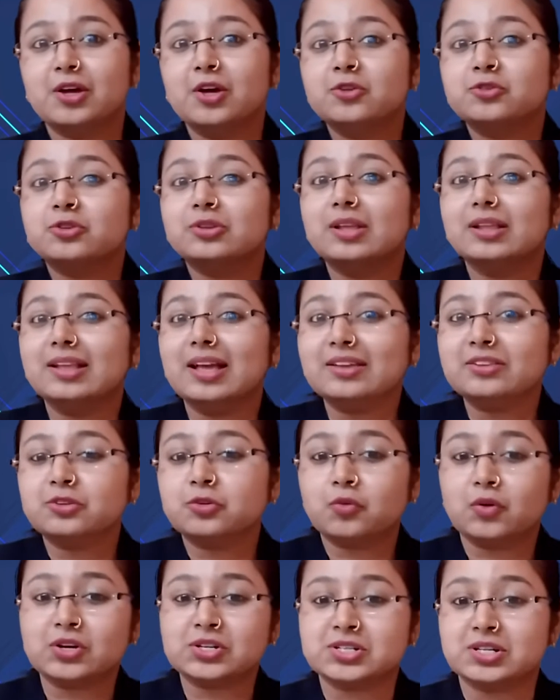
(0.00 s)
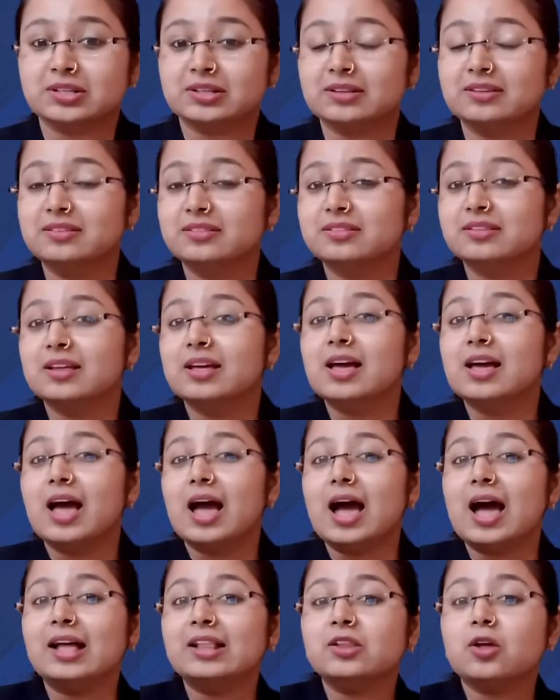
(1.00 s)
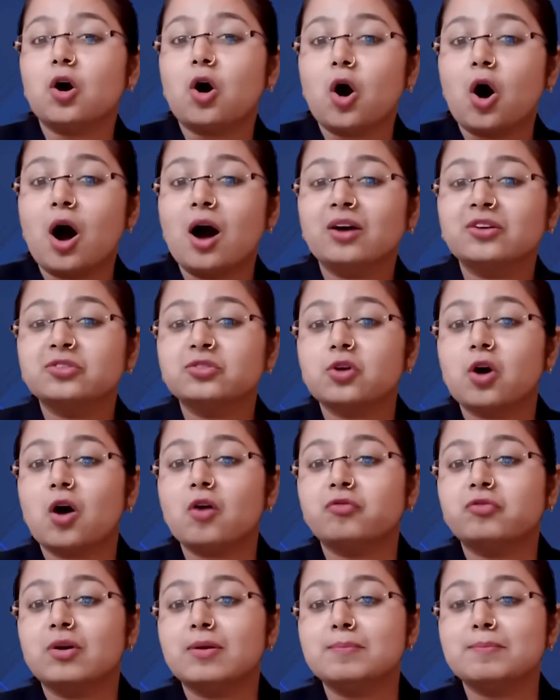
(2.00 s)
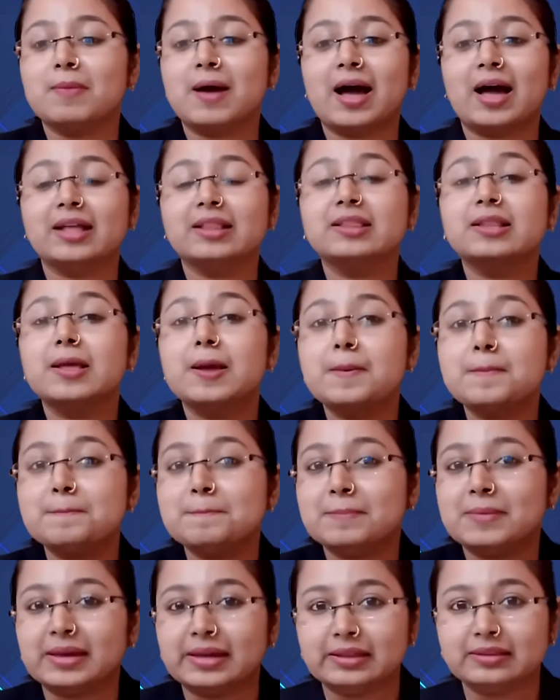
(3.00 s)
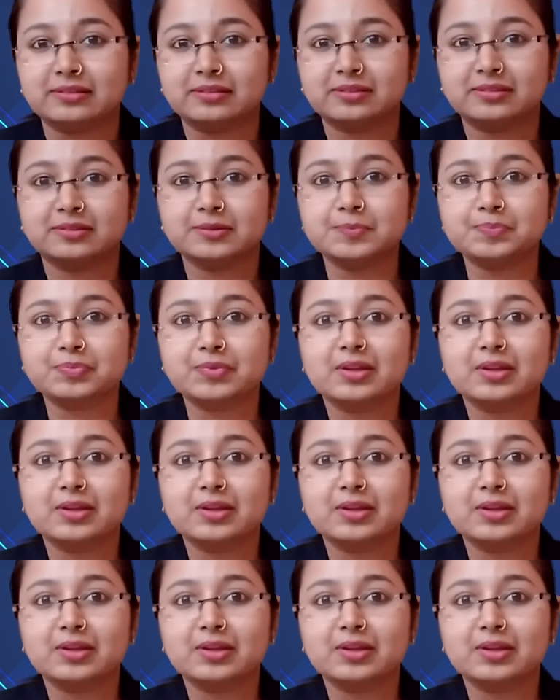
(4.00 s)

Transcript: So the next question is, an ox of a man means.